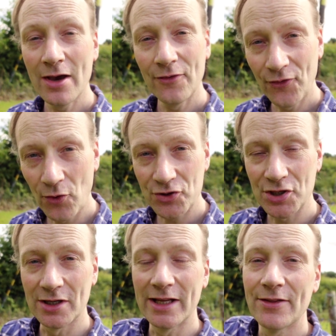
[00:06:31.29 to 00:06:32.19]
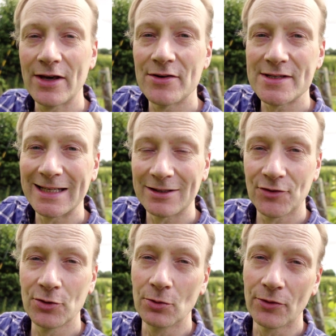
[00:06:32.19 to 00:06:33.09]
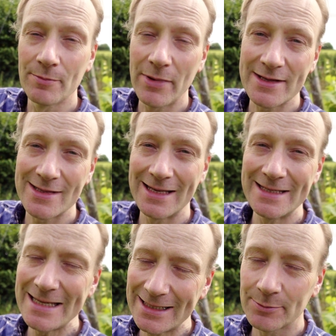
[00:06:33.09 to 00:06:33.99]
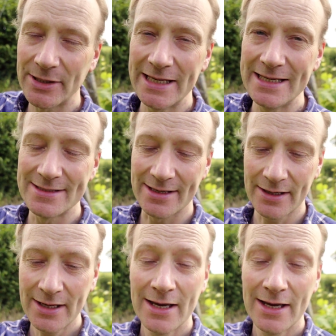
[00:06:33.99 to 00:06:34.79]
Fortunately, there is a little tool that makes it a little bit easier.